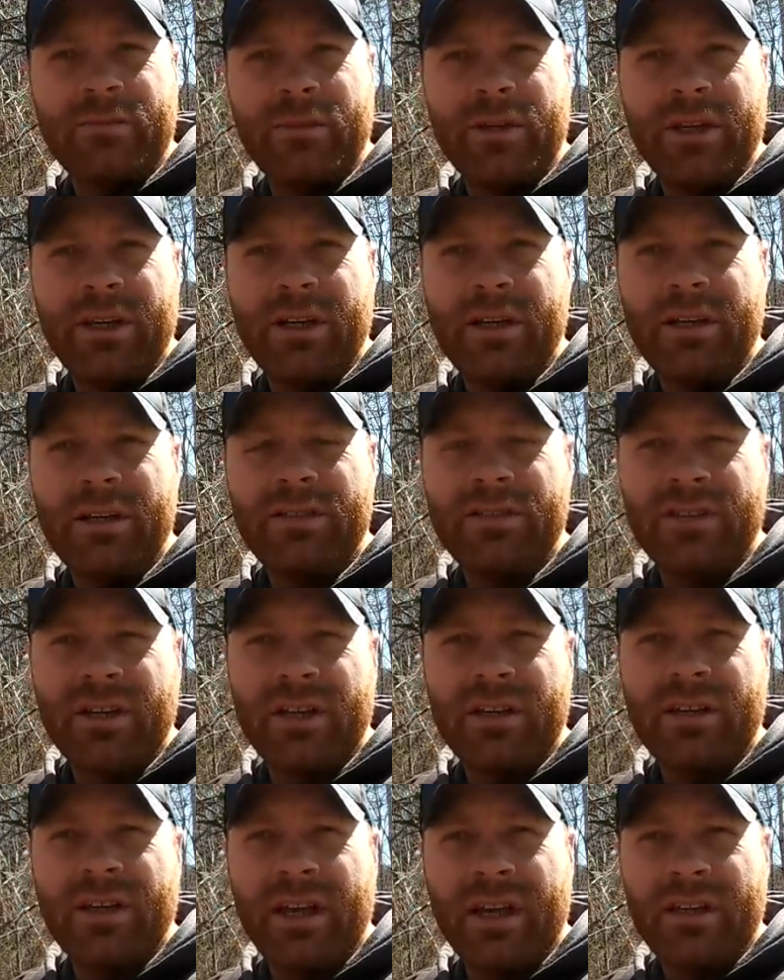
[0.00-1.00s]
me and he
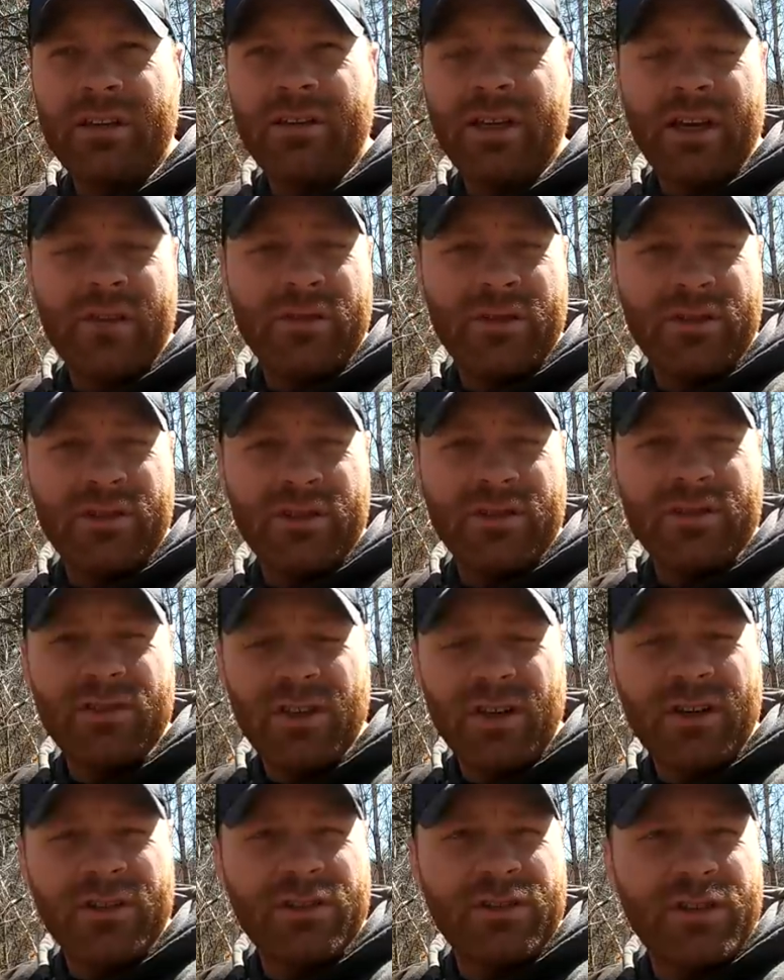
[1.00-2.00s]
said that Davis, his
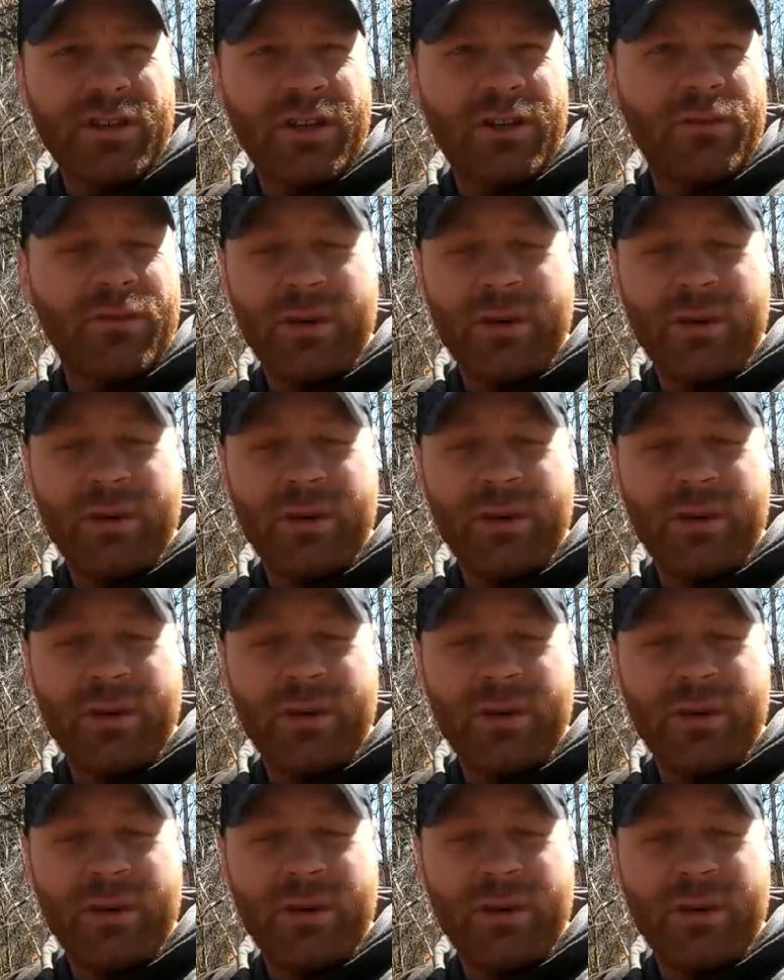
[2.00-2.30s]
young son,